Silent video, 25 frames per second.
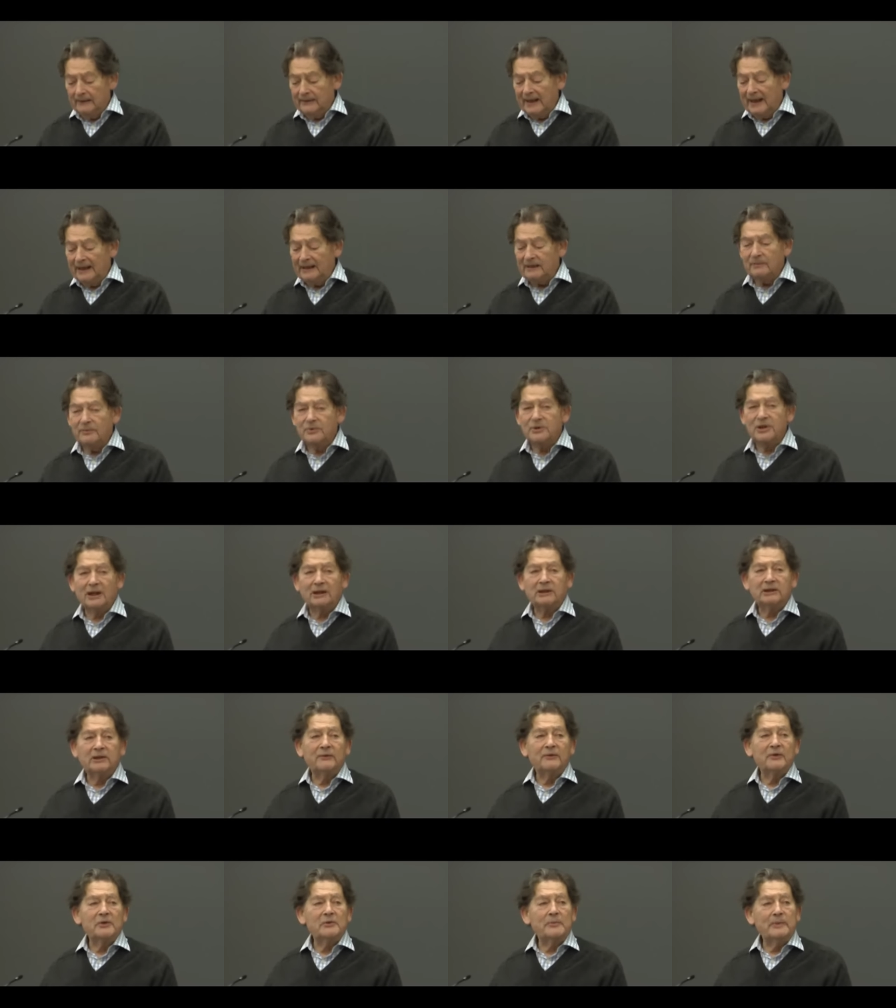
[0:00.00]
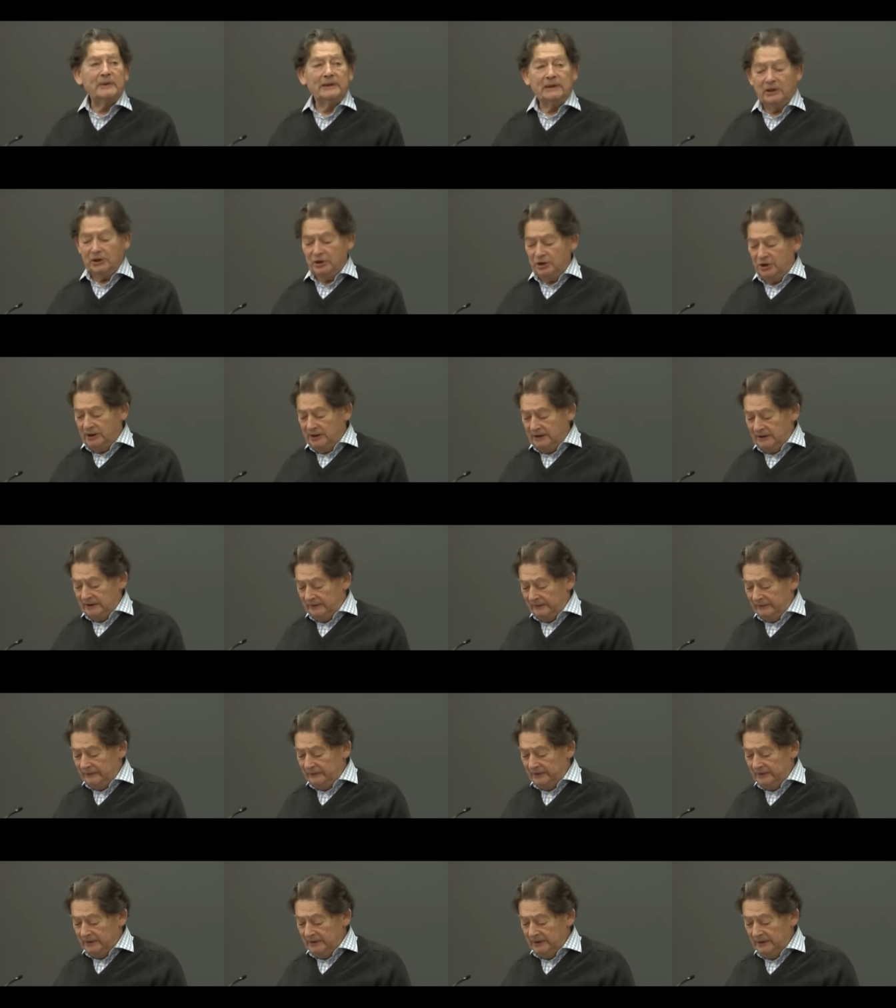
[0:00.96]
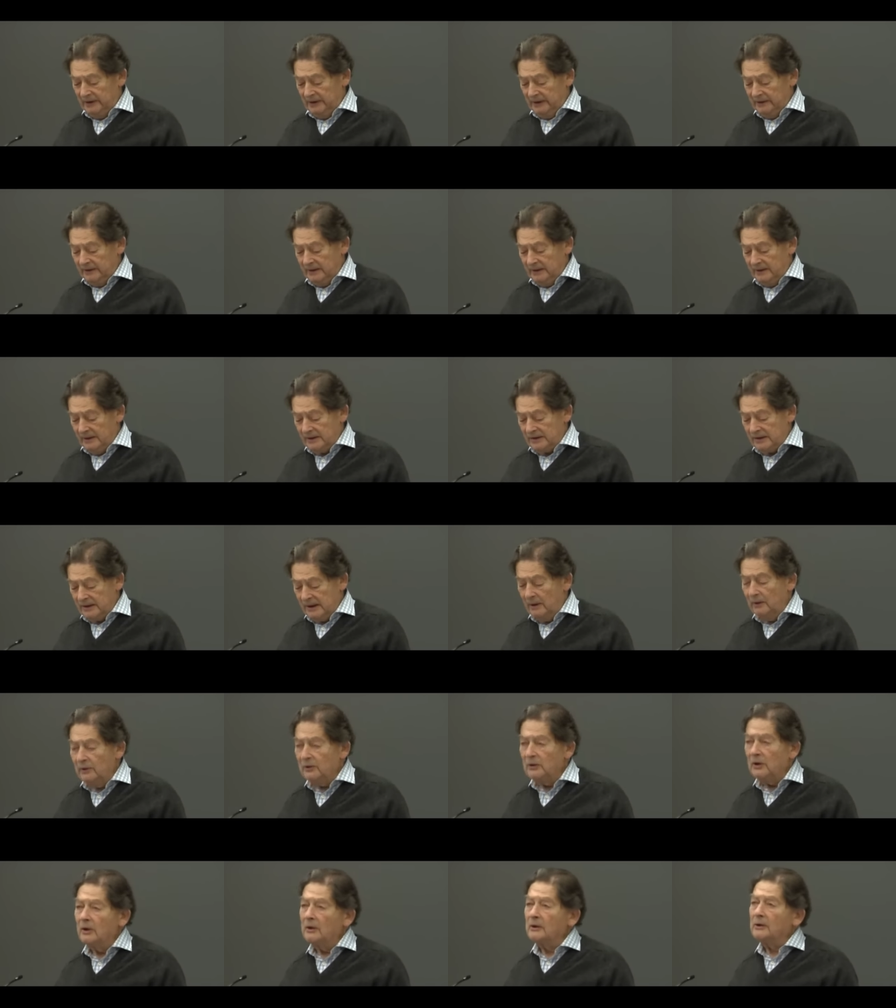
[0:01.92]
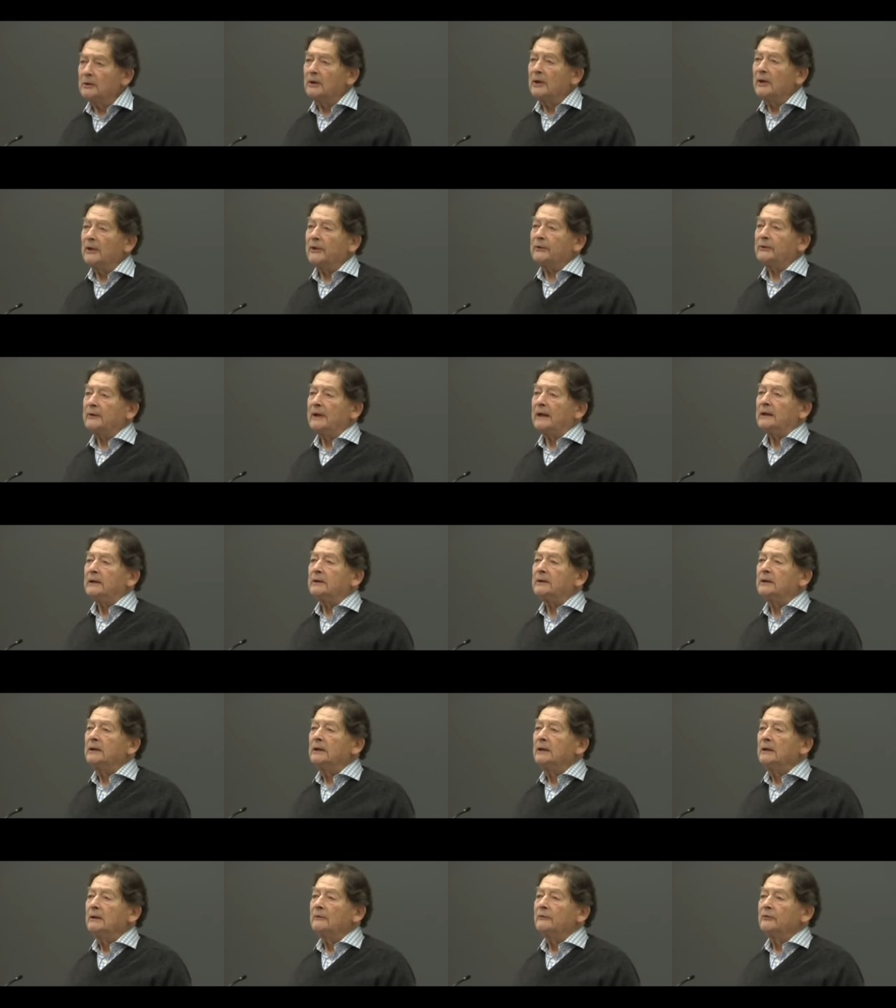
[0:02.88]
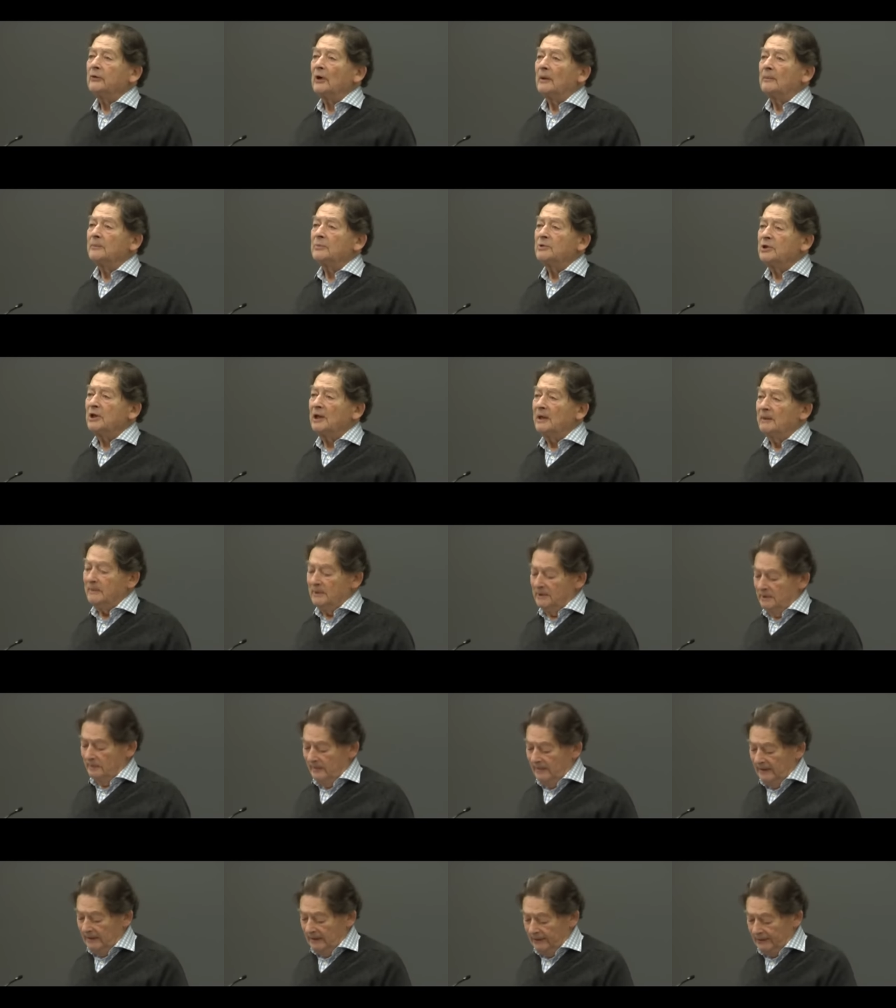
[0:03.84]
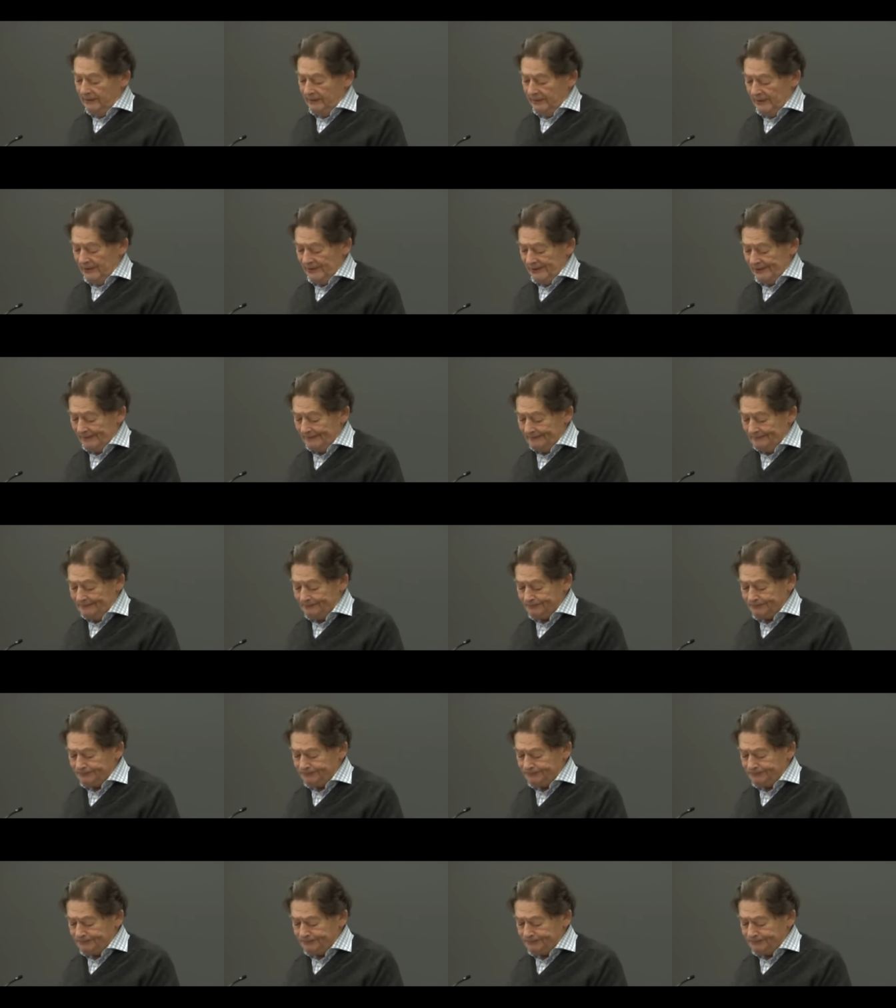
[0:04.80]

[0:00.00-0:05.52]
that objective has been achieved. There is no longer a threat from German militarism.